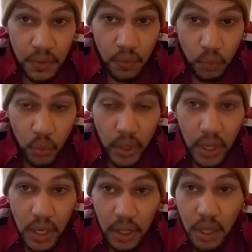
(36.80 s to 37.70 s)
we're
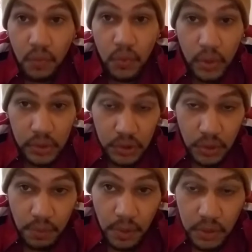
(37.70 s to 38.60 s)
gonna work some
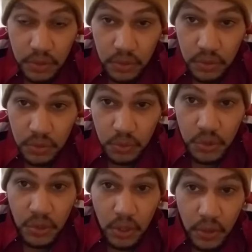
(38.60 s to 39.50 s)
muscles, which
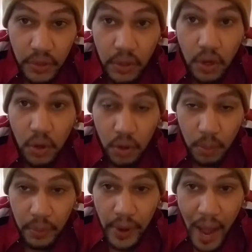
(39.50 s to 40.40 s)
are the
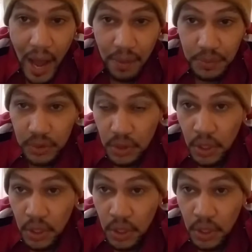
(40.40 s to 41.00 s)
upper abs,